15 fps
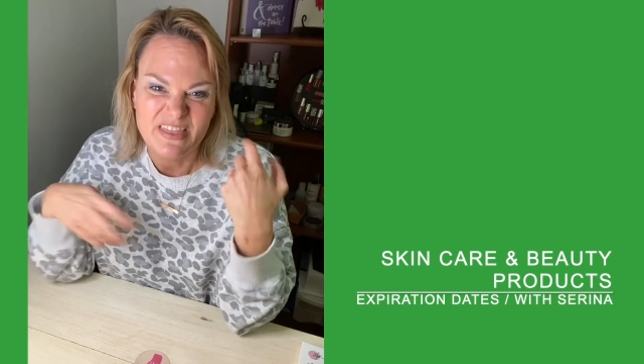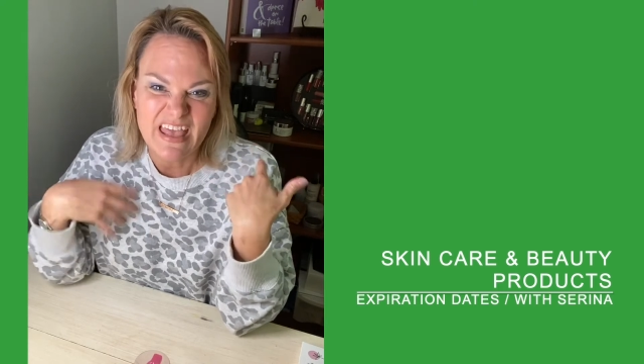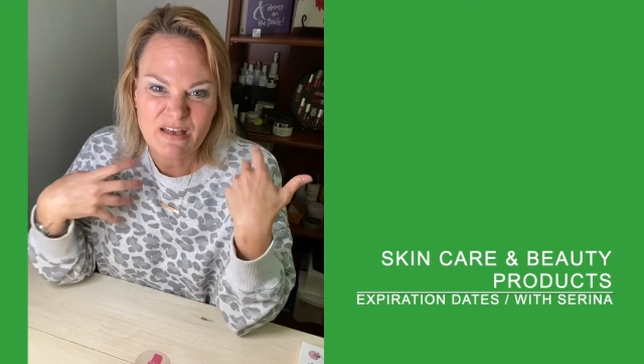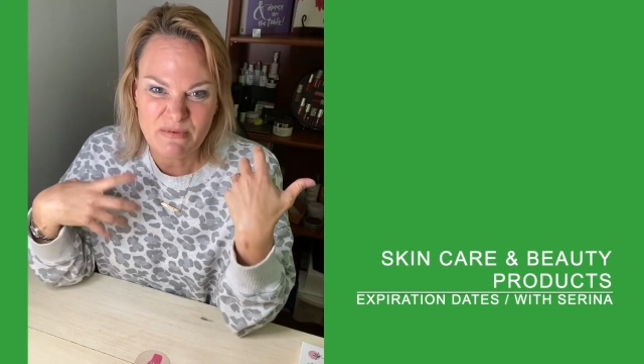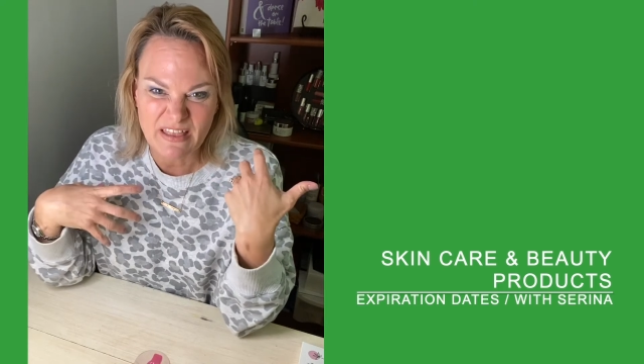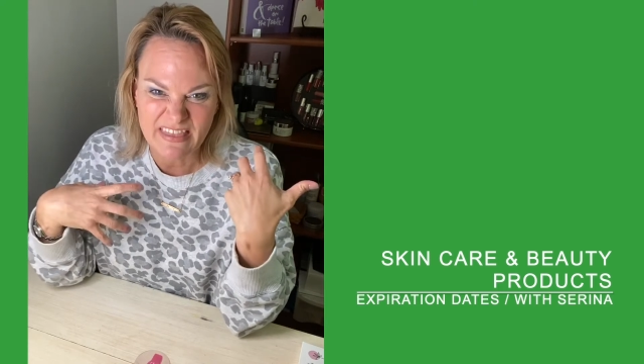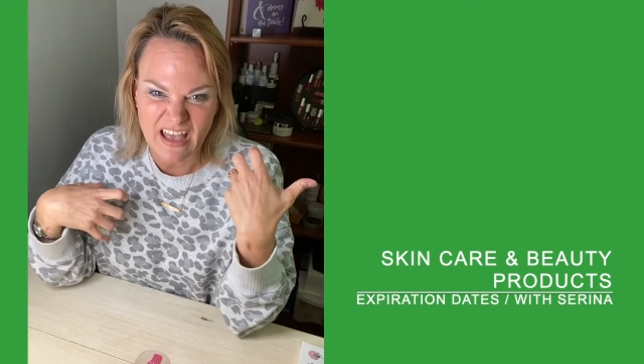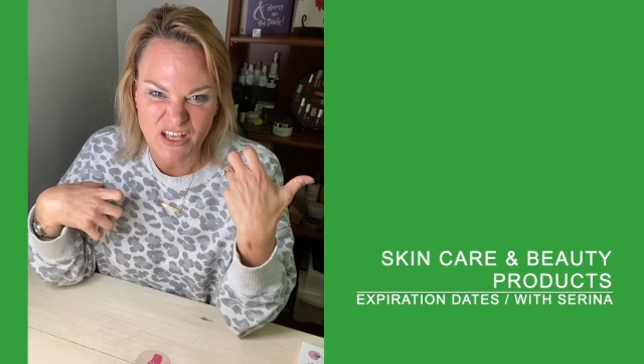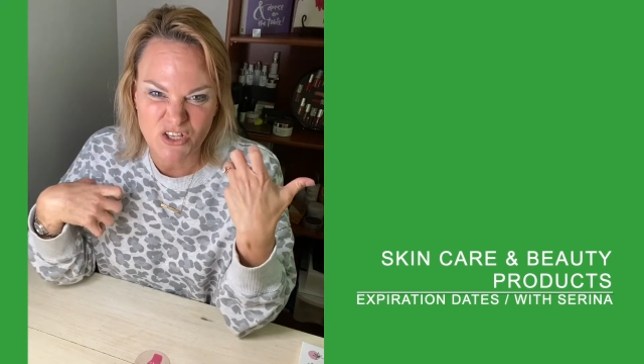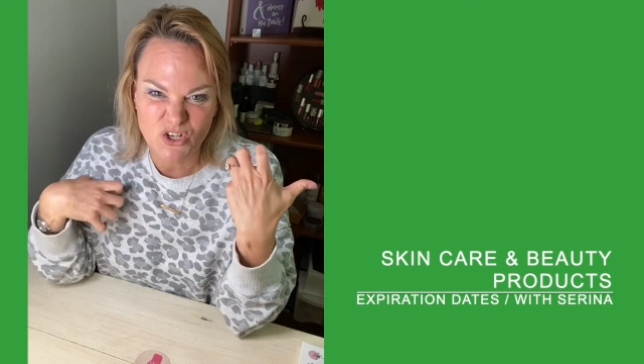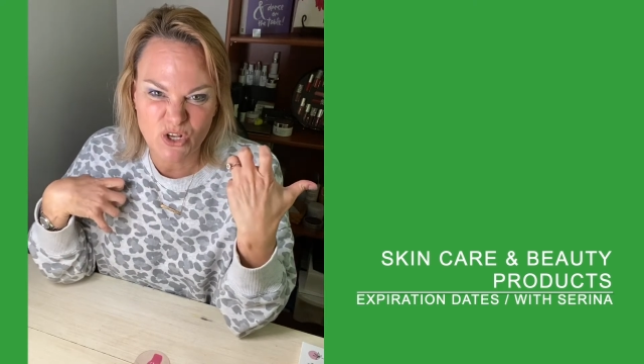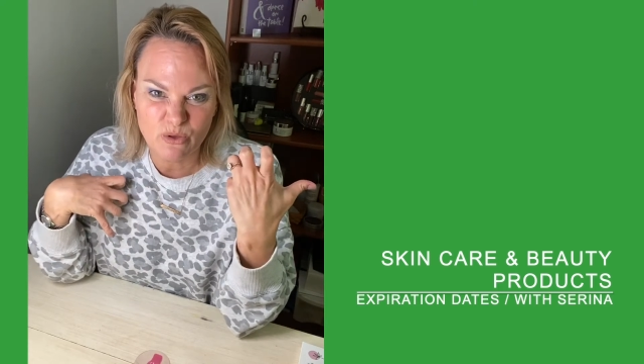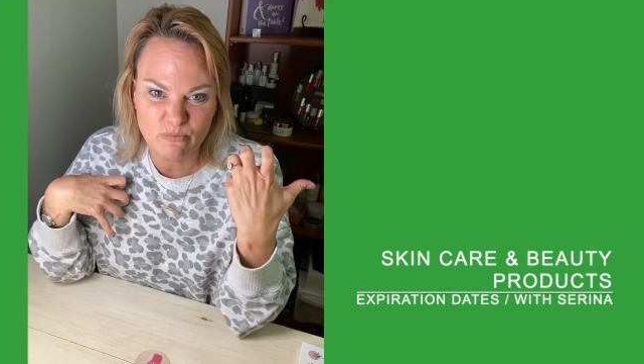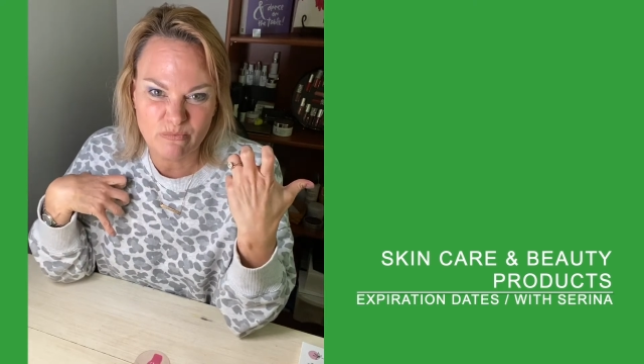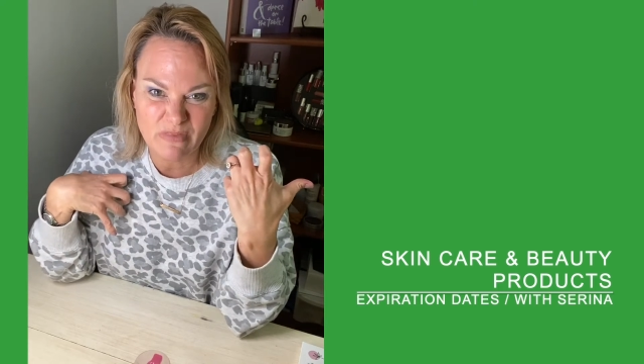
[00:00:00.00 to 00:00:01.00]
Think about that.
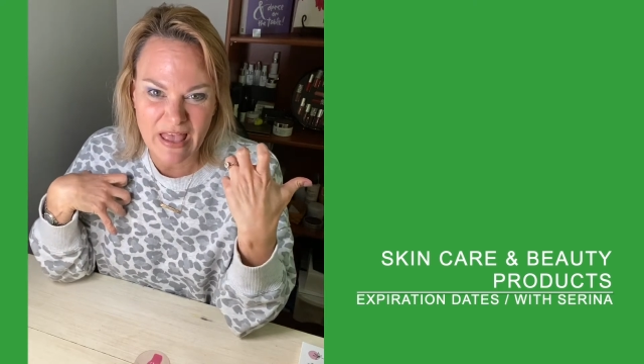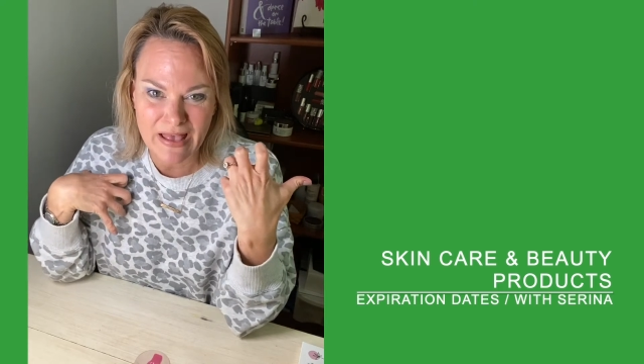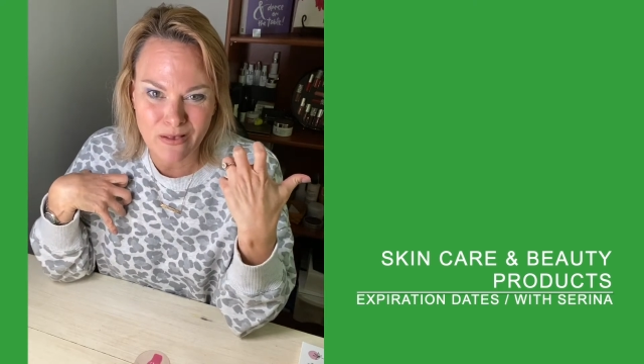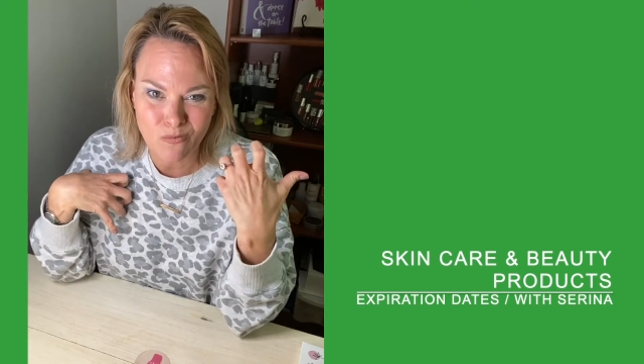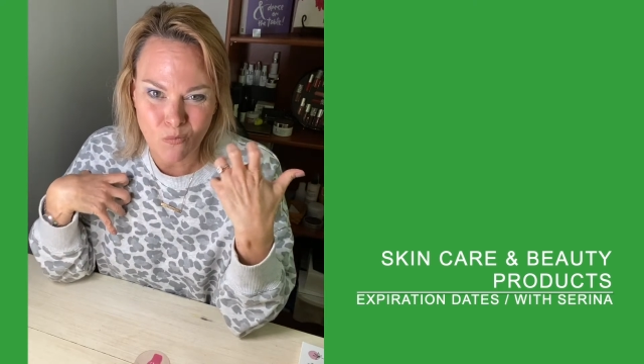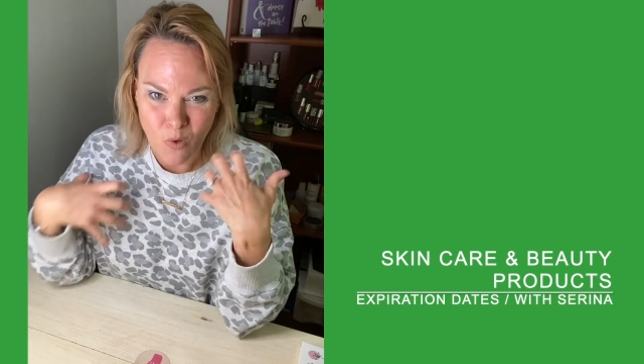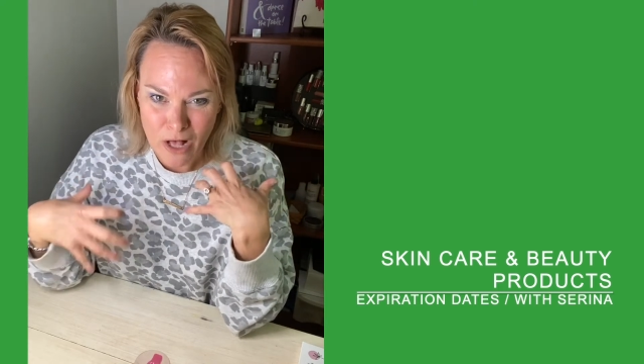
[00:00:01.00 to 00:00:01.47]
You're like